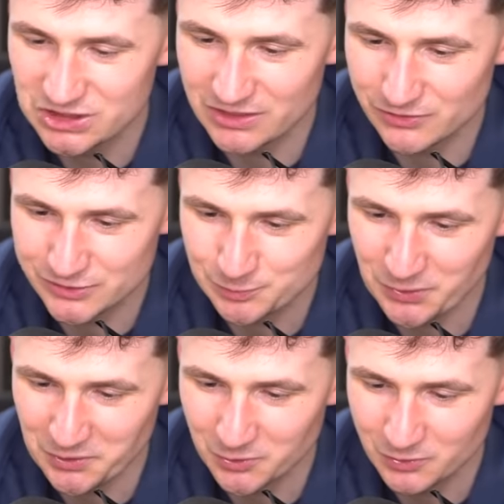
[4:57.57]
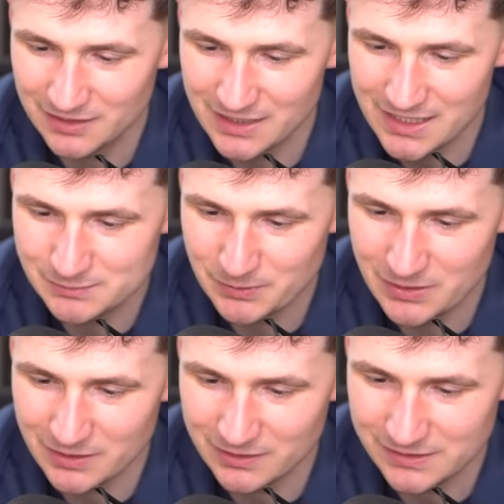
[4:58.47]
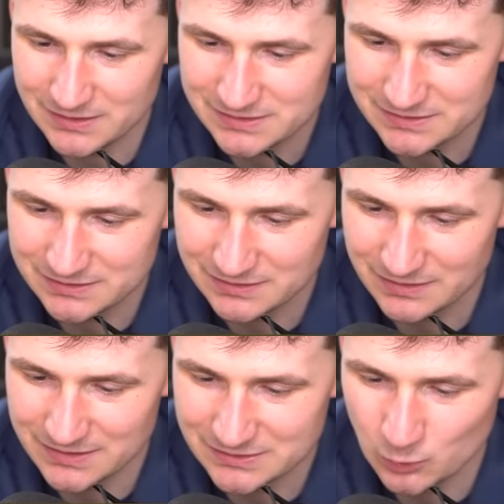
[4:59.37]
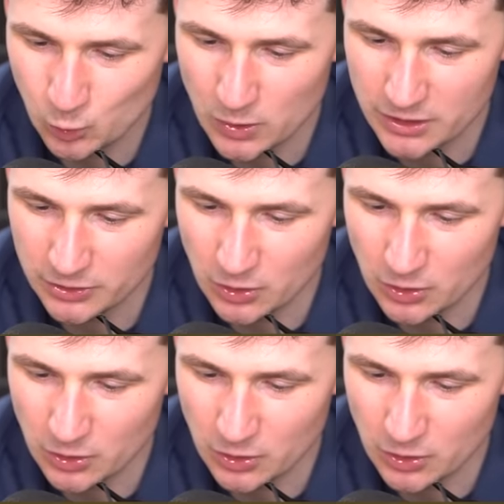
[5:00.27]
Gentle sprinkle. Last but not least, let's water.